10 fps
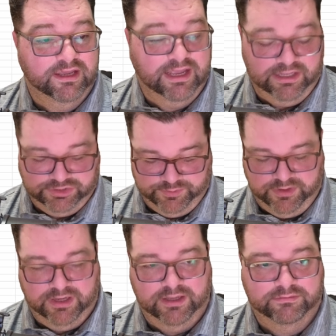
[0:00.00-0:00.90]

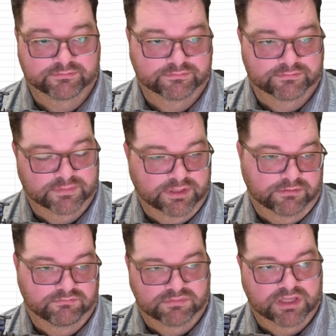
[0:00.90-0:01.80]
Algebra,
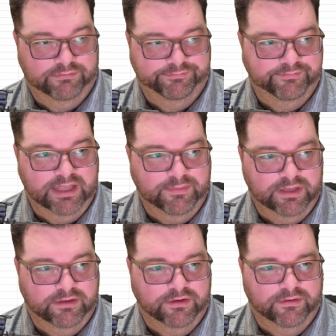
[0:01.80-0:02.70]

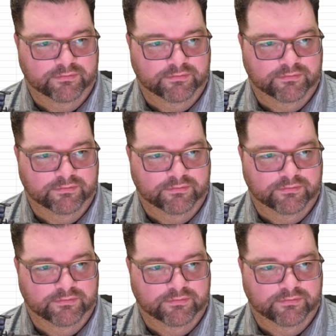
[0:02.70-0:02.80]
maybe,